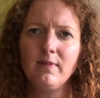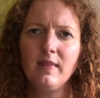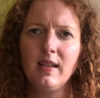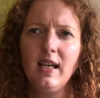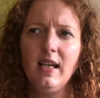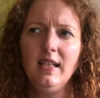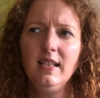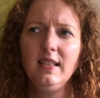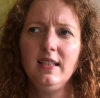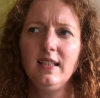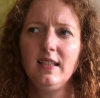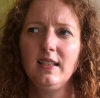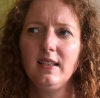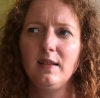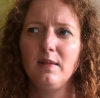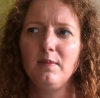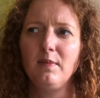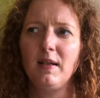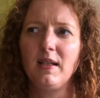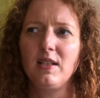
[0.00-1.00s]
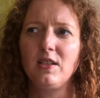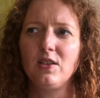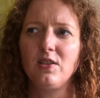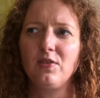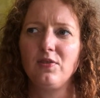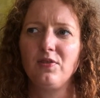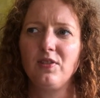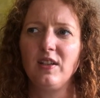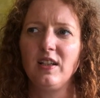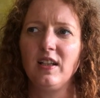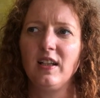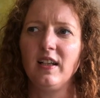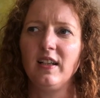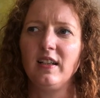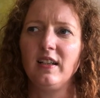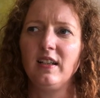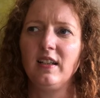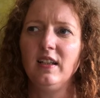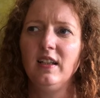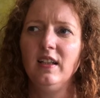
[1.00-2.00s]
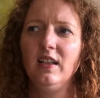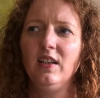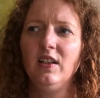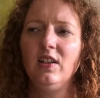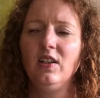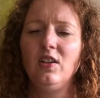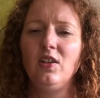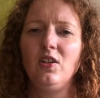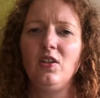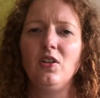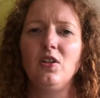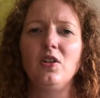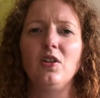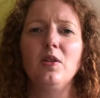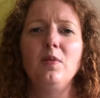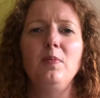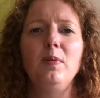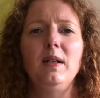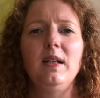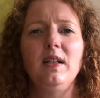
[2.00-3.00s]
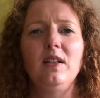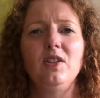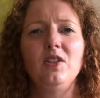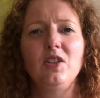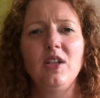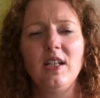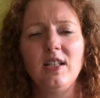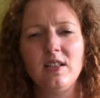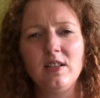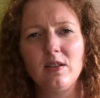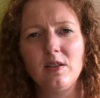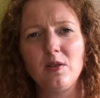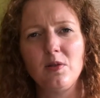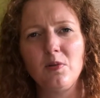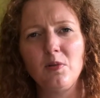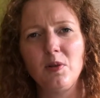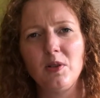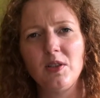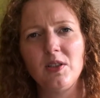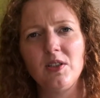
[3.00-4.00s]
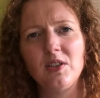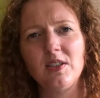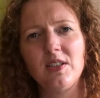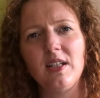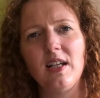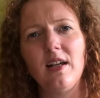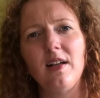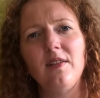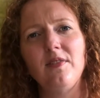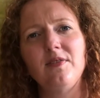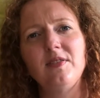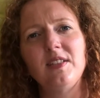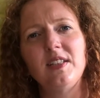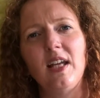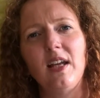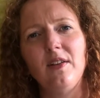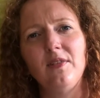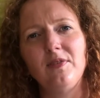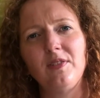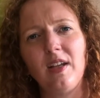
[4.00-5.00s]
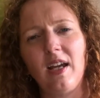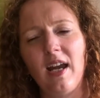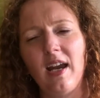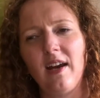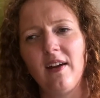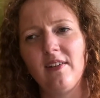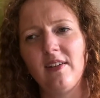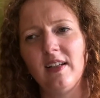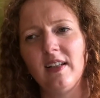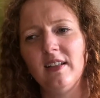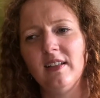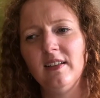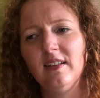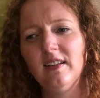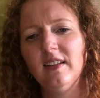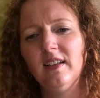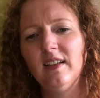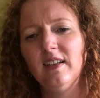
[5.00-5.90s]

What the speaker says: Anything that makes you feel like you're being gentle towards yourself, self-caring.